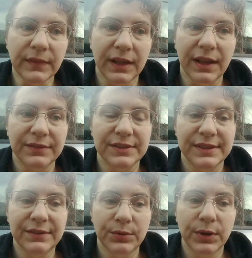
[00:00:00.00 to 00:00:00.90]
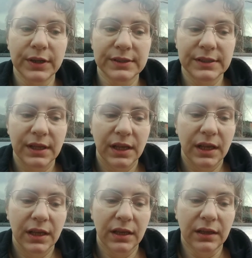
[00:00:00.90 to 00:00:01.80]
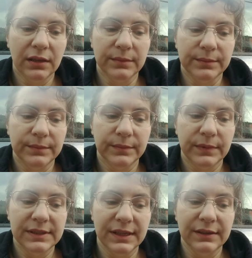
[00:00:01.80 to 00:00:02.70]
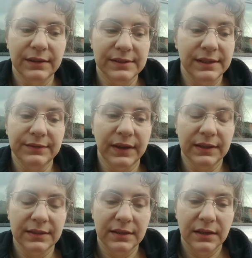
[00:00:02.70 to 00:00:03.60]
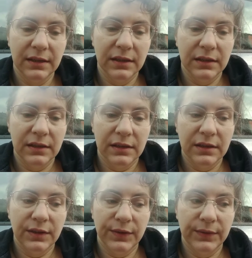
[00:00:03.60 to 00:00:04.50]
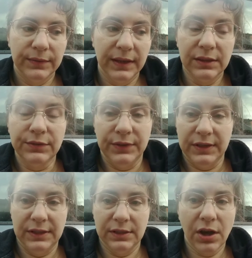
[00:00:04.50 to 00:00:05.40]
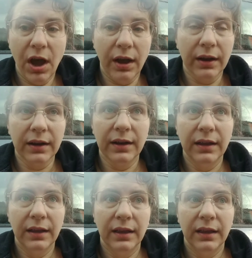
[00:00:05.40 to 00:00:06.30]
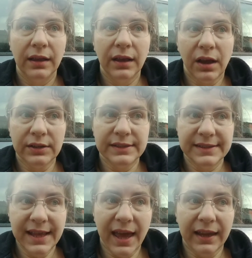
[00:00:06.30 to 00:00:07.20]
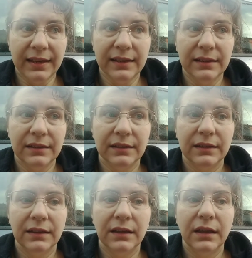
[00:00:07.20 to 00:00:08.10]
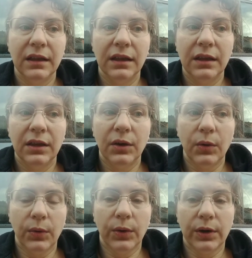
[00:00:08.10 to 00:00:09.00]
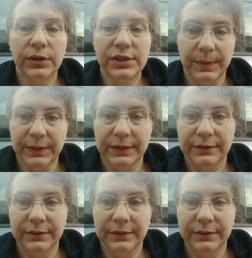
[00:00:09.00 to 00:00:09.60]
and I have to see if it works. See if I can either fit it in the car on its side or ship it.